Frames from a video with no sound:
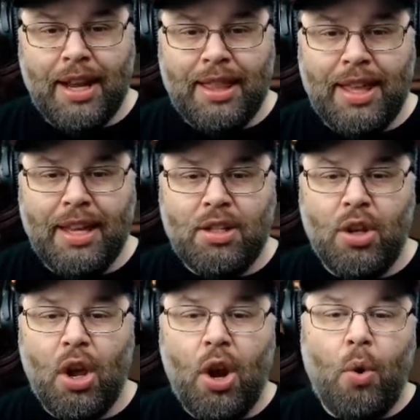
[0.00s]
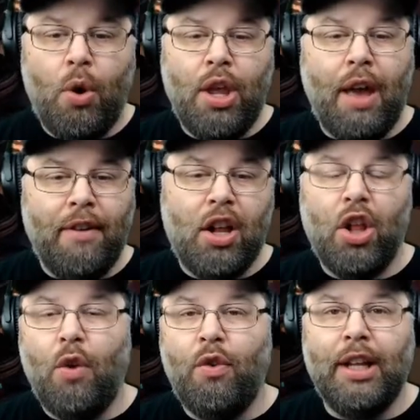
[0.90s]
this where you have a
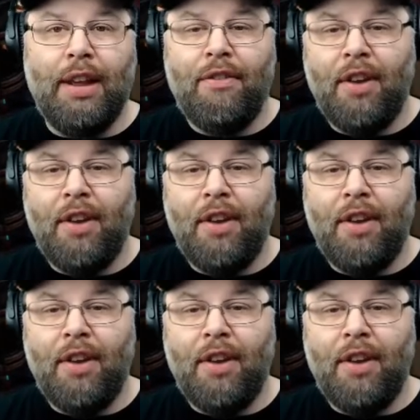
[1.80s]
clover leaf and